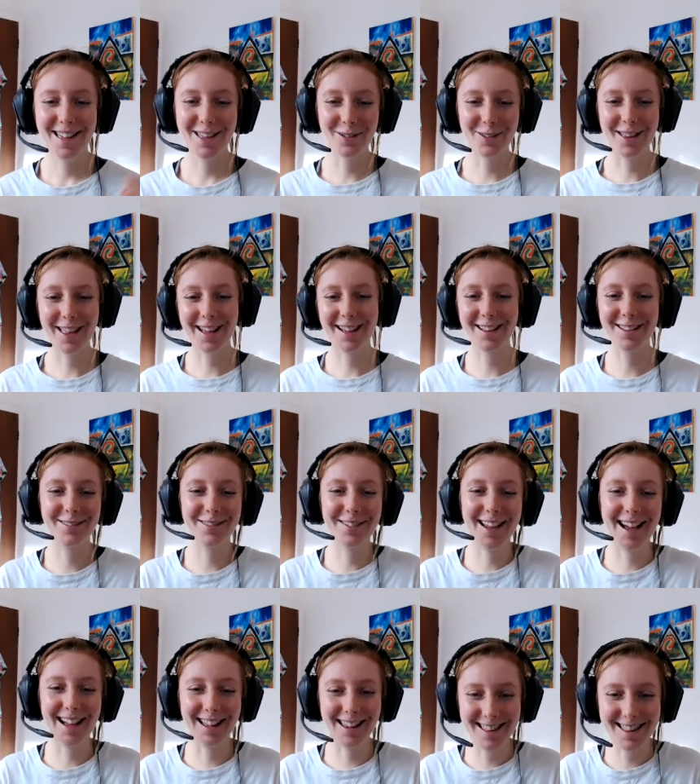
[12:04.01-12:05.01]
your next
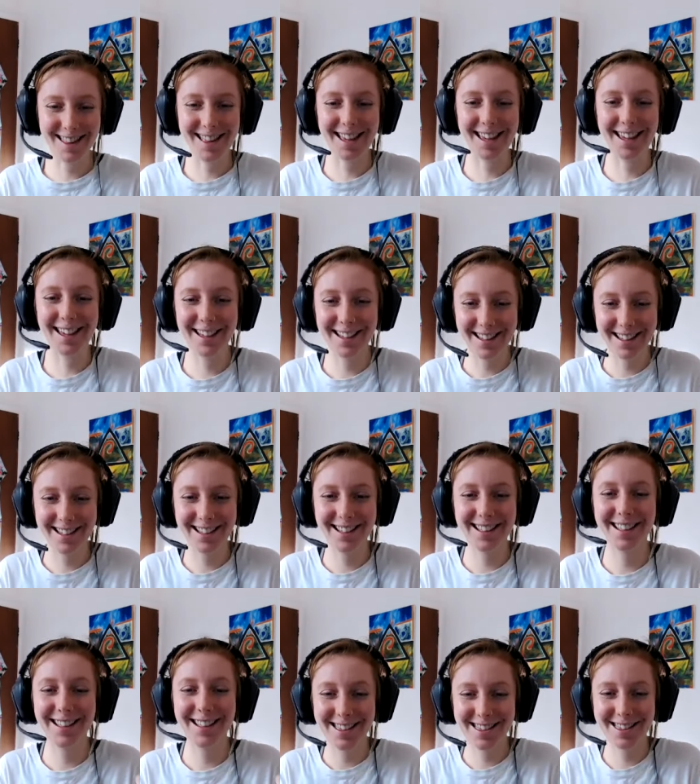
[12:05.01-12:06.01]
reality,
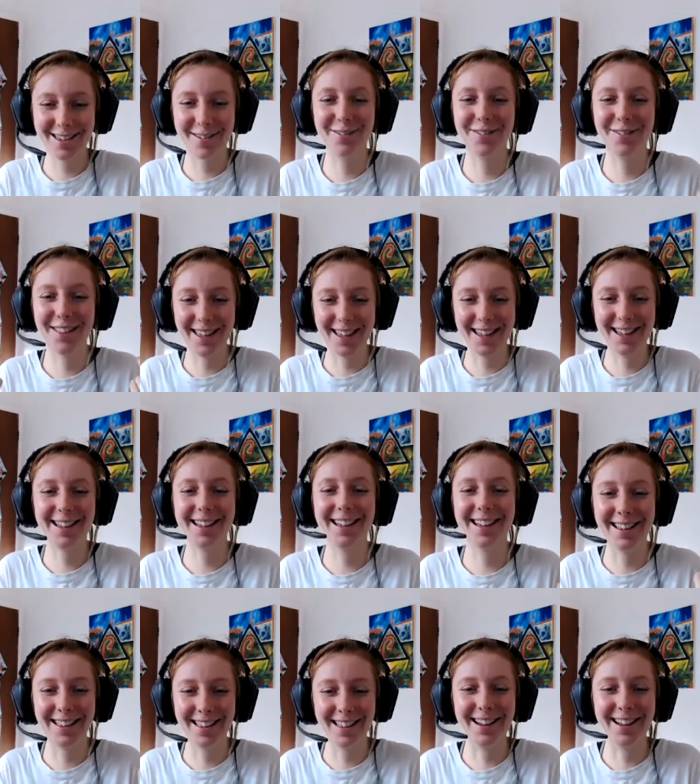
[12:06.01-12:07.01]
shifting,
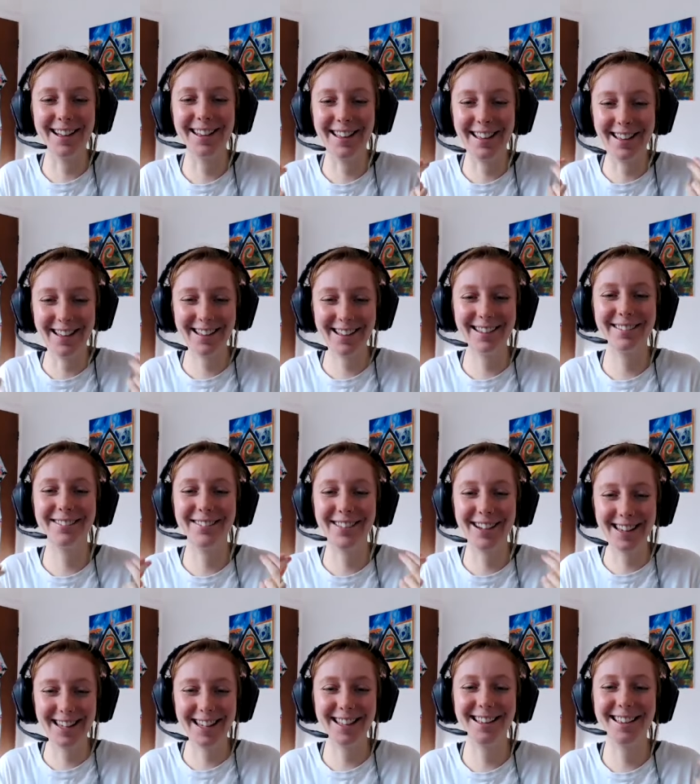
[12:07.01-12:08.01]
aligning,
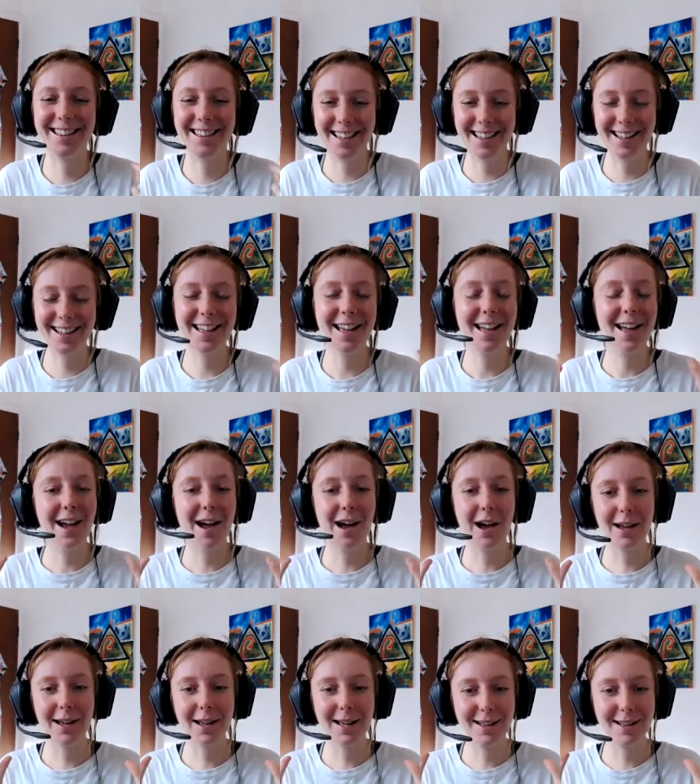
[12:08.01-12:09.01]
releasing,
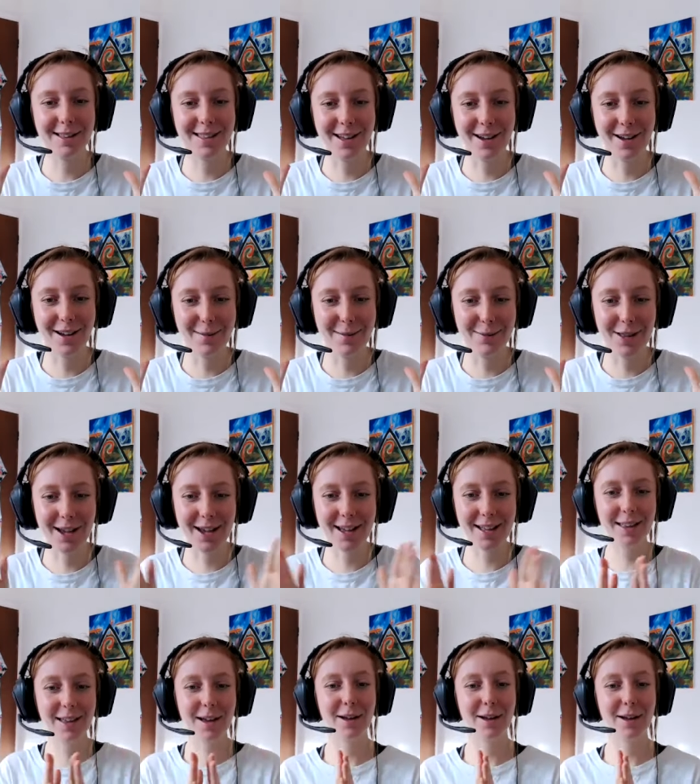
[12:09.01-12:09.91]
highest timeline.